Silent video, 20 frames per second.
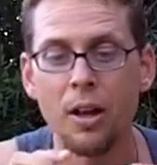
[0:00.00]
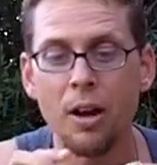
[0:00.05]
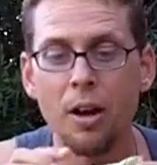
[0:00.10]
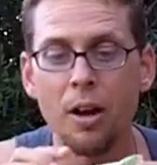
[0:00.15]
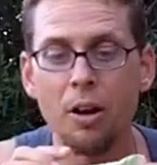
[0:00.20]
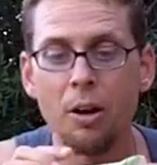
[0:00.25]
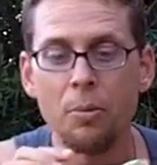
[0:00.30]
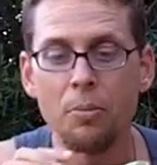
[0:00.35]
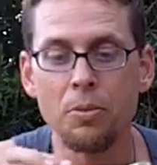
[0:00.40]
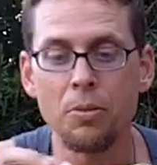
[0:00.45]

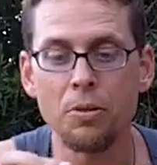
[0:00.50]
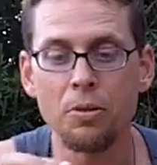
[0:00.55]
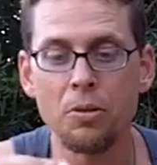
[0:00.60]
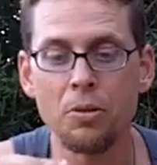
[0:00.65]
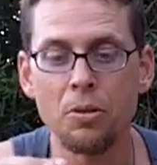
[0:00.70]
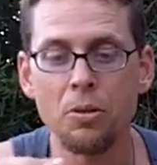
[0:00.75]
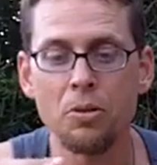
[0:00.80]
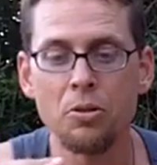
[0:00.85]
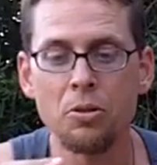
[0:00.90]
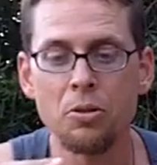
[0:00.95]
You
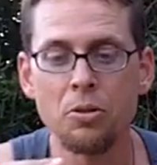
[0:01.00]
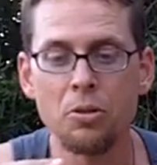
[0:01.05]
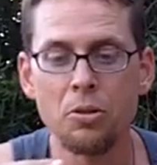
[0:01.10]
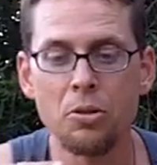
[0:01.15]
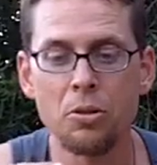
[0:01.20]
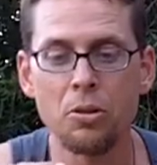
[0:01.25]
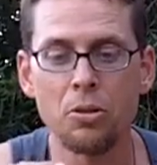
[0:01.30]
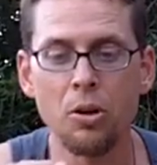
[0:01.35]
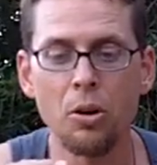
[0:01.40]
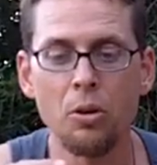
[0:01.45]
can
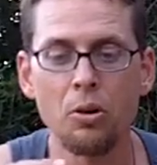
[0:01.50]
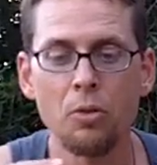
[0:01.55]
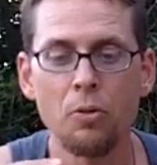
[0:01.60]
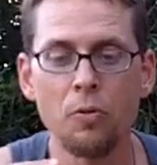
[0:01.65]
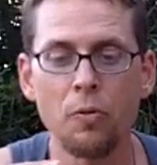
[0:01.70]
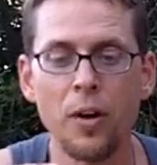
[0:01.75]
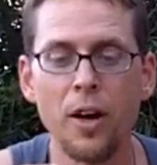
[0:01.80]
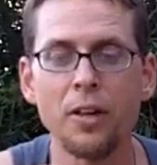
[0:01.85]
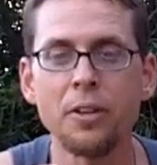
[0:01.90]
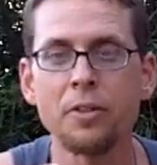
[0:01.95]

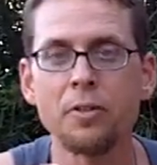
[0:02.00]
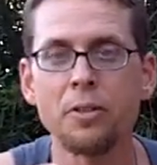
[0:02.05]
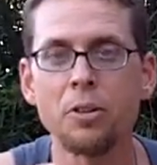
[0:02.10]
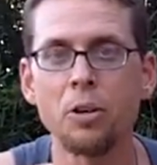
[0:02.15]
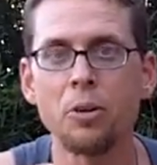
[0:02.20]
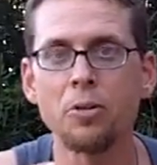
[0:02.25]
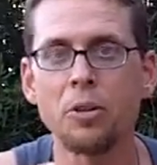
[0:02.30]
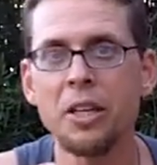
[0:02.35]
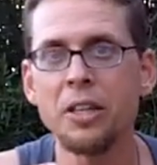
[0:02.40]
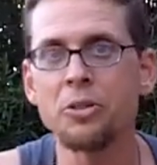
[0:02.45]
go
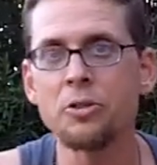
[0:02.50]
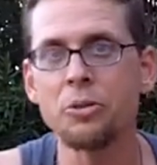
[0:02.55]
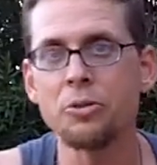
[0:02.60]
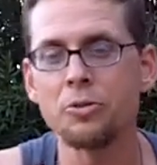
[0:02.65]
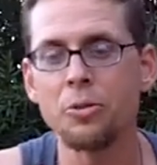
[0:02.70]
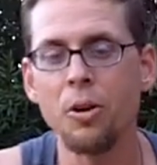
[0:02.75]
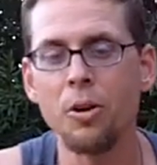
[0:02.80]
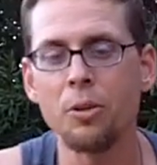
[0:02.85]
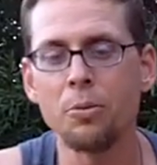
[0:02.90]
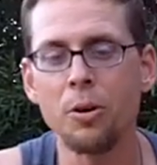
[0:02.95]
eat your
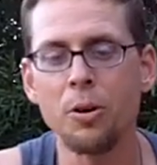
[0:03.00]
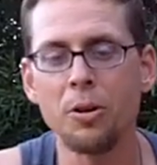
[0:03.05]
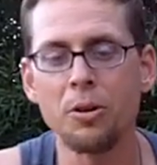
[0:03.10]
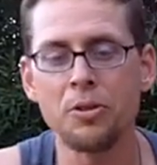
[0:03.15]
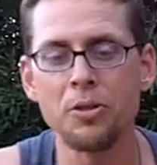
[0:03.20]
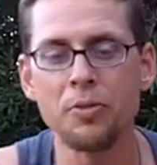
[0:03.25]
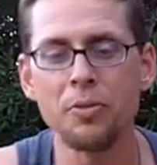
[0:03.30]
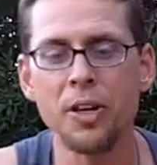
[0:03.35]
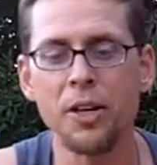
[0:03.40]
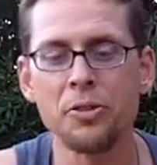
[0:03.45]

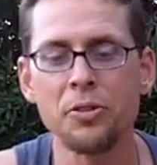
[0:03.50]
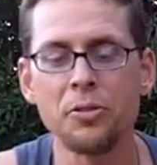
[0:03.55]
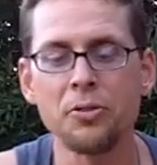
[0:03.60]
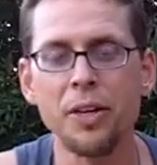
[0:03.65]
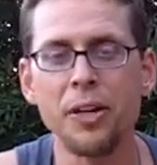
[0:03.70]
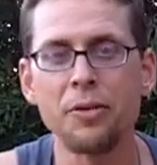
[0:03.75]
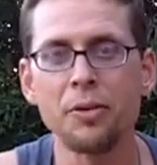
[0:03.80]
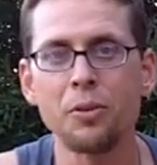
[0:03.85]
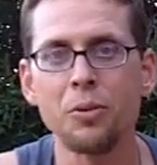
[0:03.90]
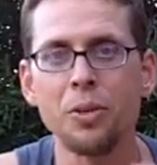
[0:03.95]
Larabars and find your
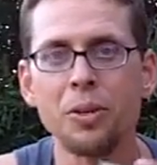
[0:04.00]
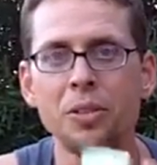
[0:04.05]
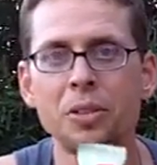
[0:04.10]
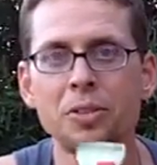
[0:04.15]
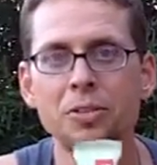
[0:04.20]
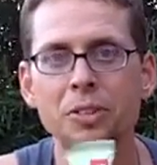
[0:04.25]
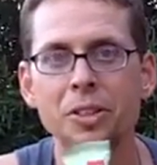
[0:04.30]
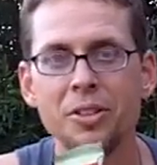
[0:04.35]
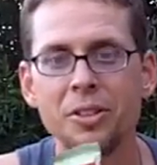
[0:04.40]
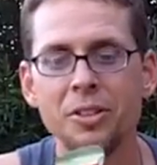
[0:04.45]
favorite
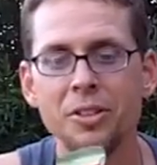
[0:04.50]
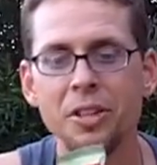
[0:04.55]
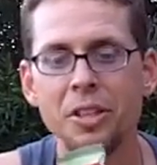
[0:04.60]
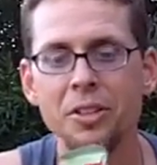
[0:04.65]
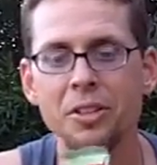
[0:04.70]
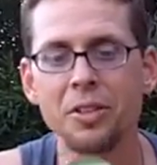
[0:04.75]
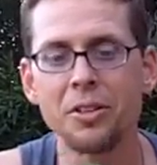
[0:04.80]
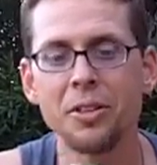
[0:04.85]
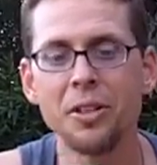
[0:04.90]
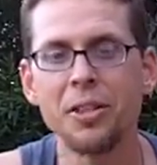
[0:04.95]
ones, and then
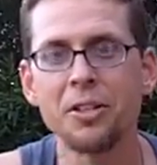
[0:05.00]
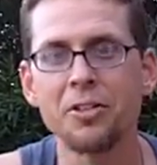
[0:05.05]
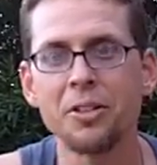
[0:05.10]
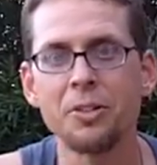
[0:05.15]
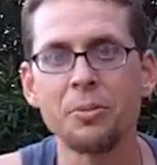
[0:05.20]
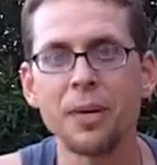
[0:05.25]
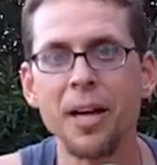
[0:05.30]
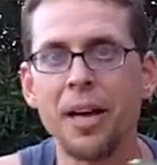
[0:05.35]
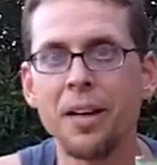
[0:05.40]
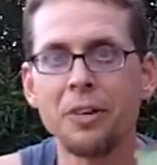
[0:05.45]
look at the ingredients
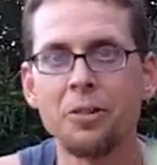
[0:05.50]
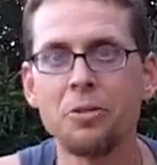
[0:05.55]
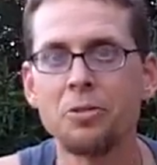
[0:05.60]
on the back.